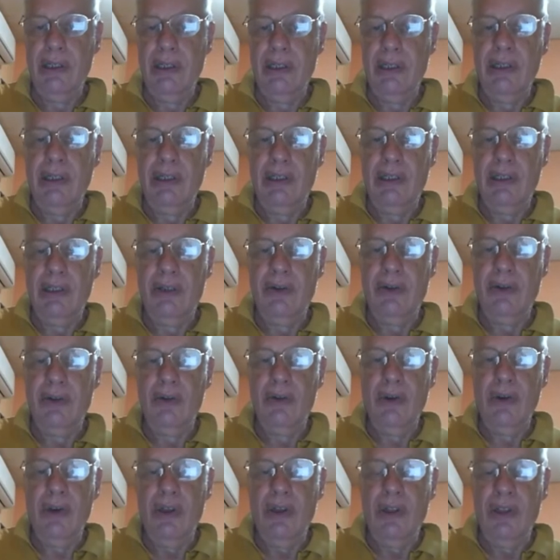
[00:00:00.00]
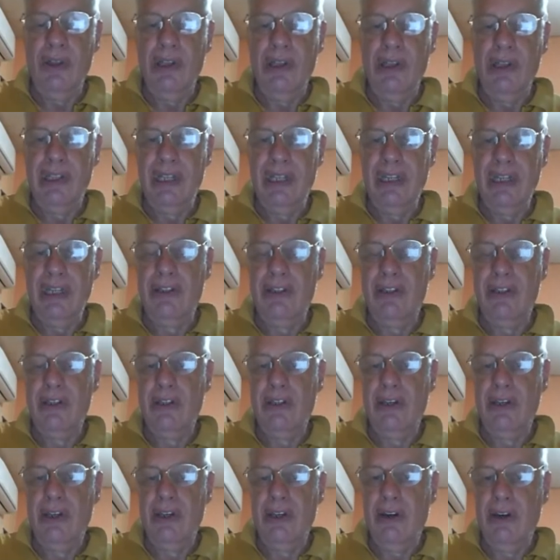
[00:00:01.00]
So the sets
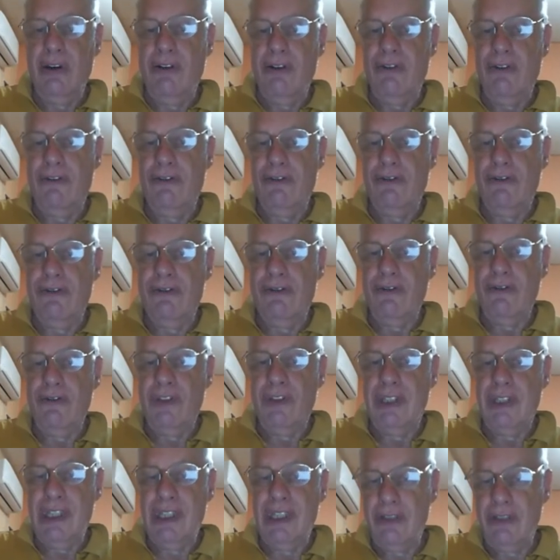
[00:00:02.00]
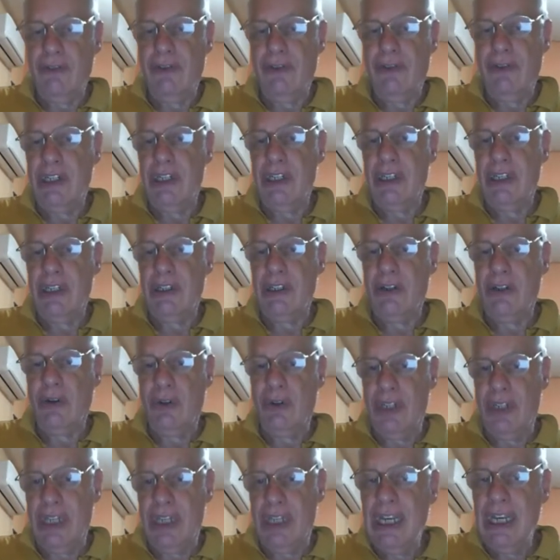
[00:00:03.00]
of edges
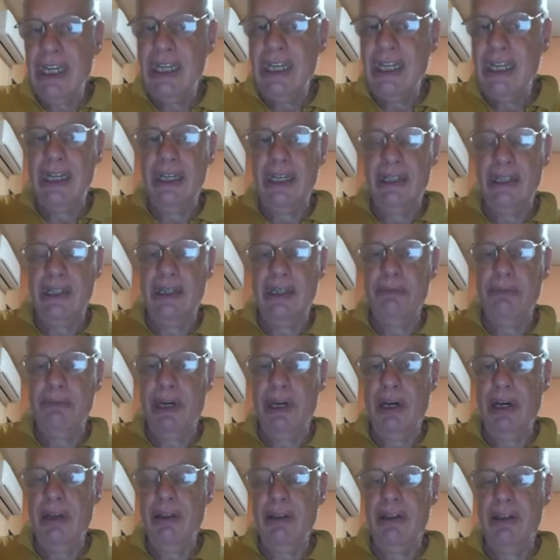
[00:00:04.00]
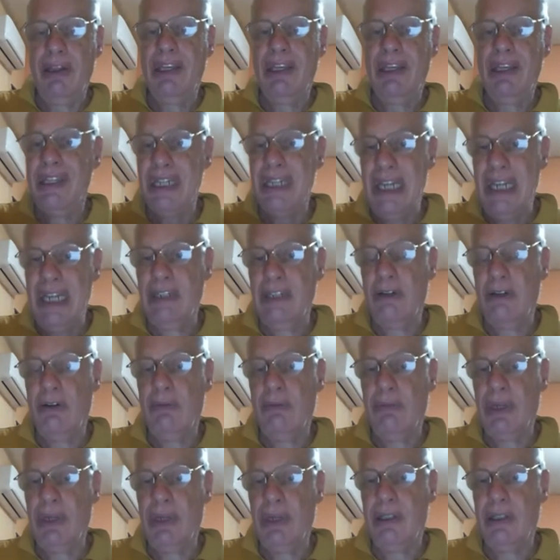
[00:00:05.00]
containing an ST path is not a
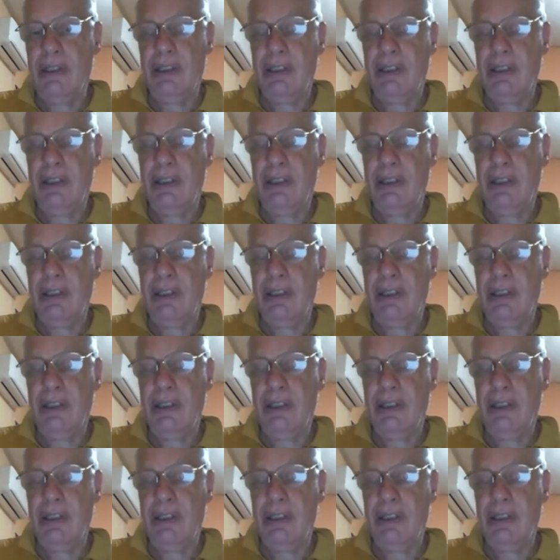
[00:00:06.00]
complex.